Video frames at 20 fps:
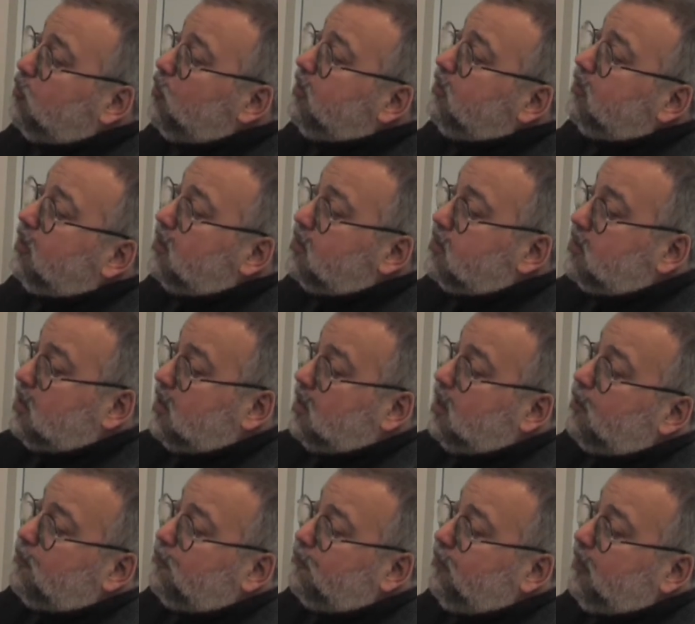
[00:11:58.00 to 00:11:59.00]
quintiles
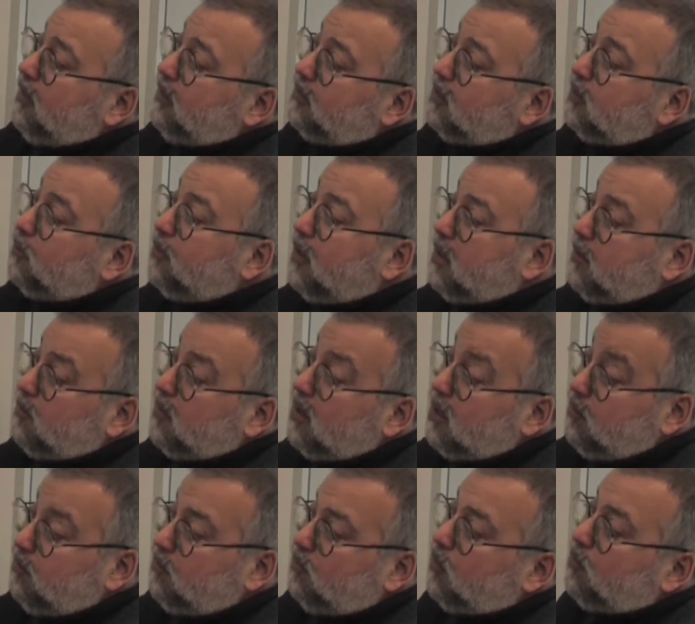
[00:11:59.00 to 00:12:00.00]
are affected
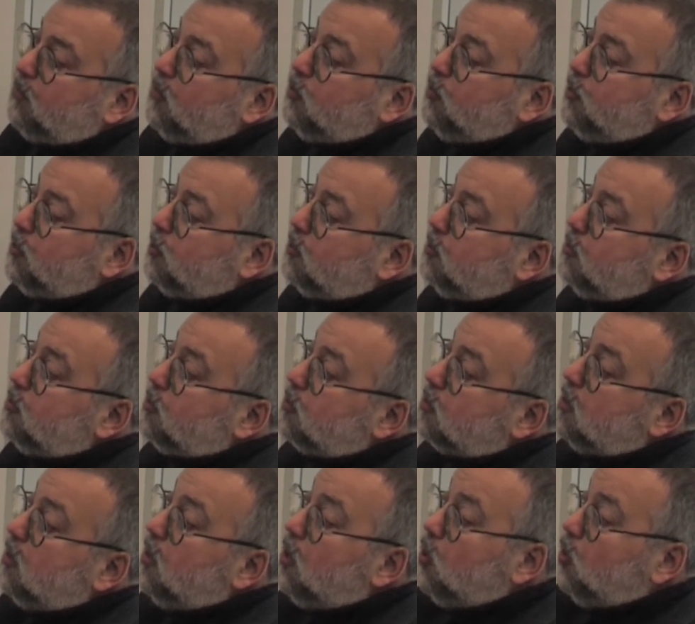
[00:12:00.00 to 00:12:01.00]
by
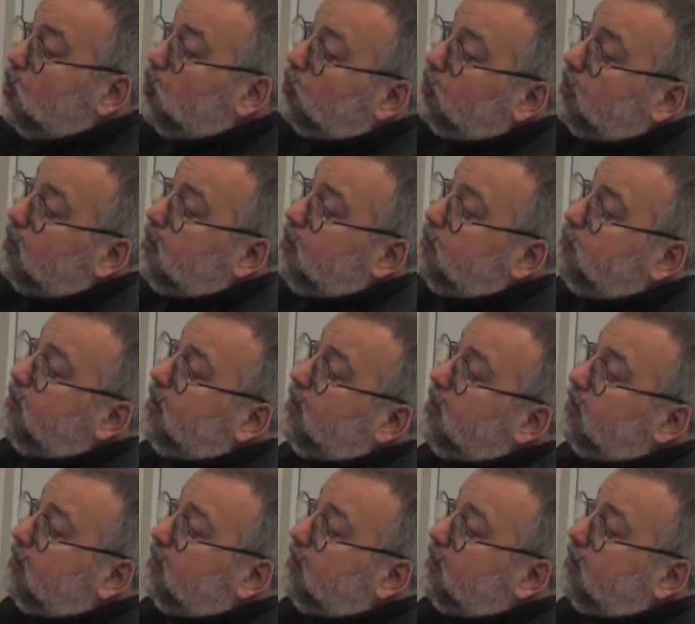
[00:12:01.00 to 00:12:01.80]
promotions on the different